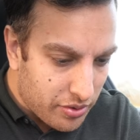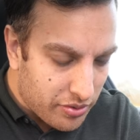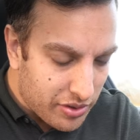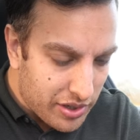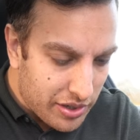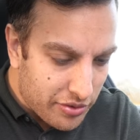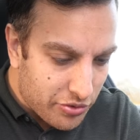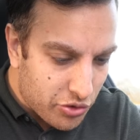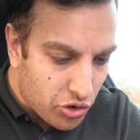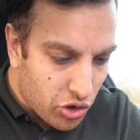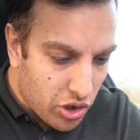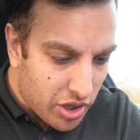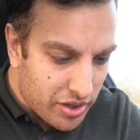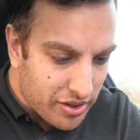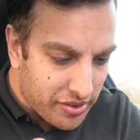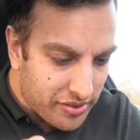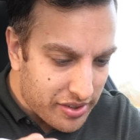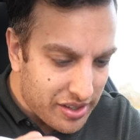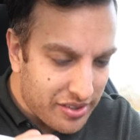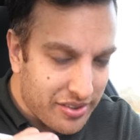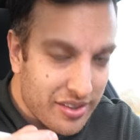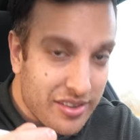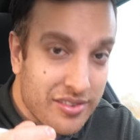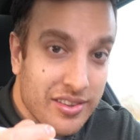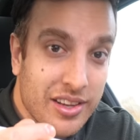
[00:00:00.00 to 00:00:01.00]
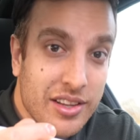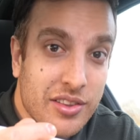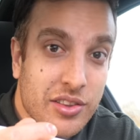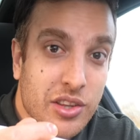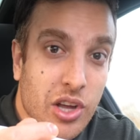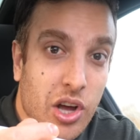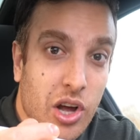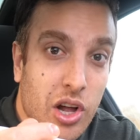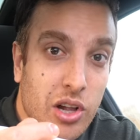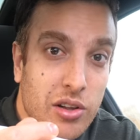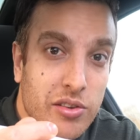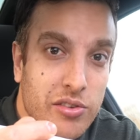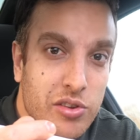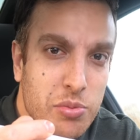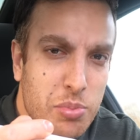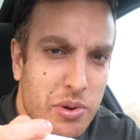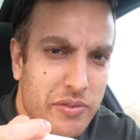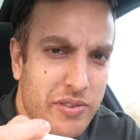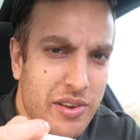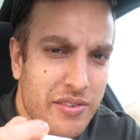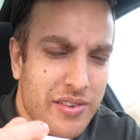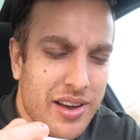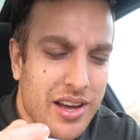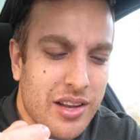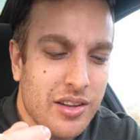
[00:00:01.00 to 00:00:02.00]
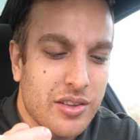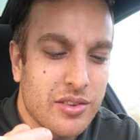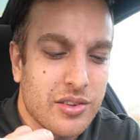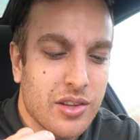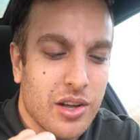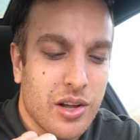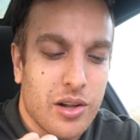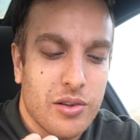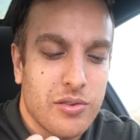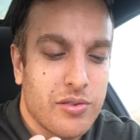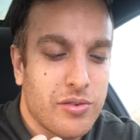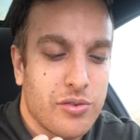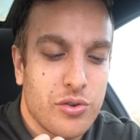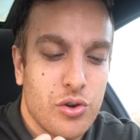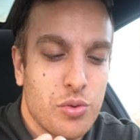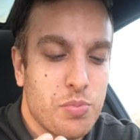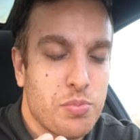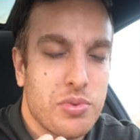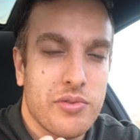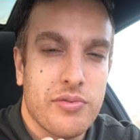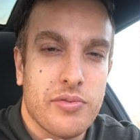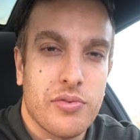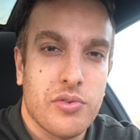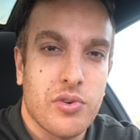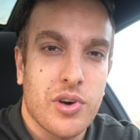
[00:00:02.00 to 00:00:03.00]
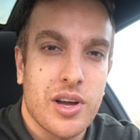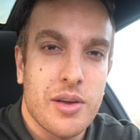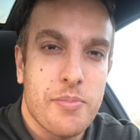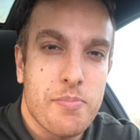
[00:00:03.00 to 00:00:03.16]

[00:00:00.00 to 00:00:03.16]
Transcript: So let's try this. This is a dal soup. I've never had a dal soup before.